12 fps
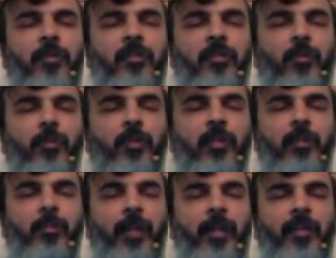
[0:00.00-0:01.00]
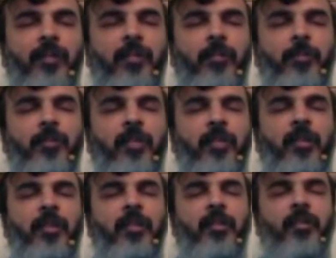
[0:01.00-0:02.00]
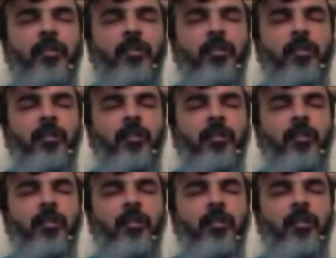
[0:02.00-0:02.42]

which only the mind is representing,